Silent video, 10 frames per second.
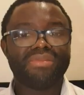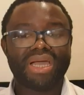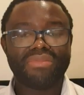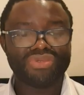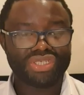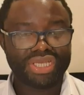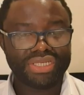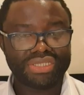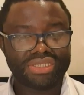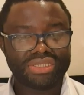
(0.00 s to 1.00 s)
The Bible
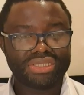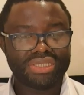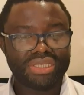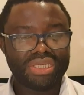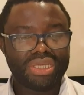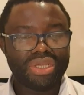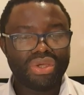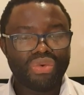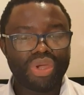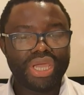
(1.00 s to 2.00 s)
says,
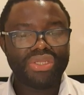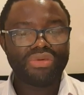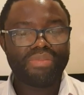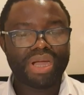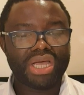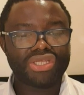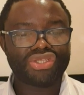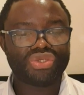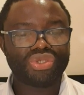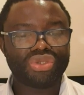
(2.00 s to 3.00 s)
When you
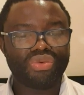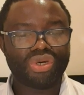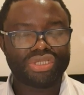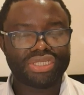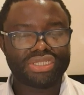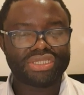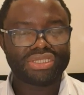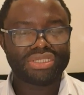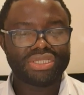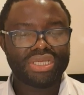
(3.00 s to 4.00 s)
pass through the waters,
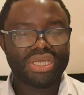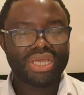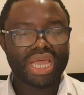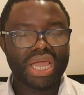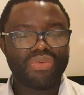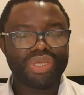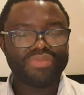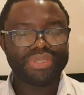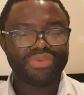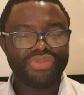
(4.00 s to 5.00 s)
I
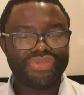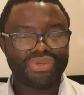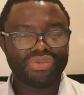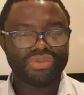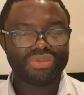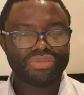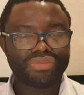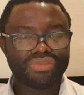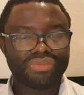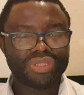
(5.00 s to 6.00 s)
will be with you
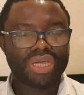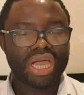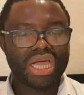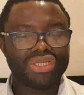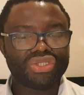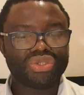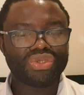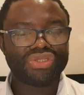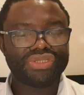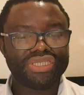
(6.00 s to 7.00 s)
and
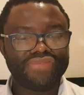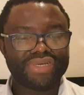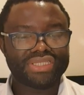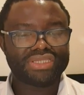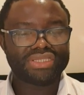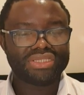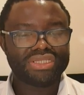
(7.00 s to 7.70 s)
through the rivers